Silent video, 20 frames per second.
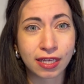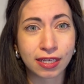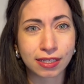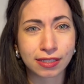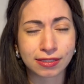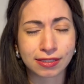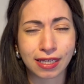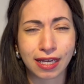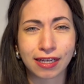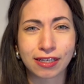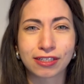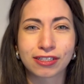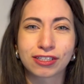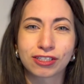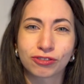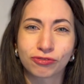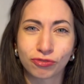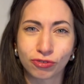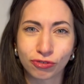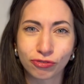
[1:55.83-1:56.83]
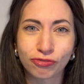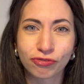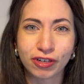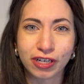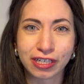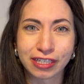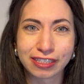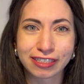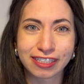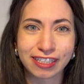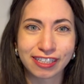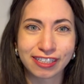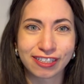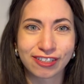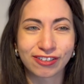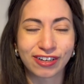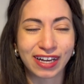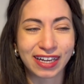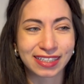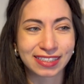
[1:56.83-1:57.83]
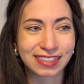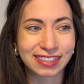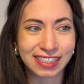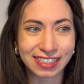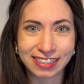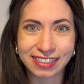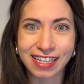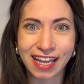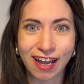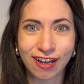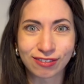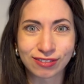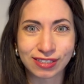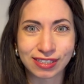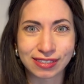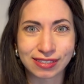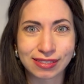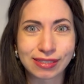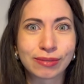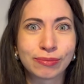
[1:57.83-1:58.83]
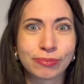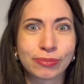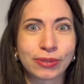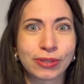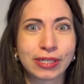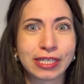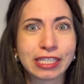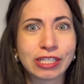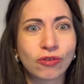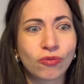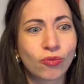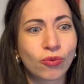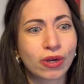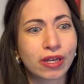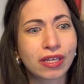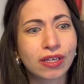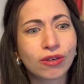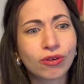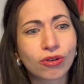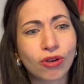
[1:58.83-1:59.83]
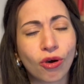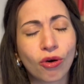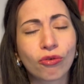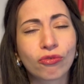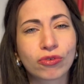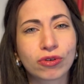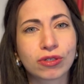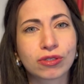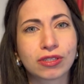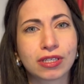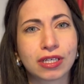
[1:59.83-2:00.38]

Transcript: Because for fun, I did count at some point. When I got over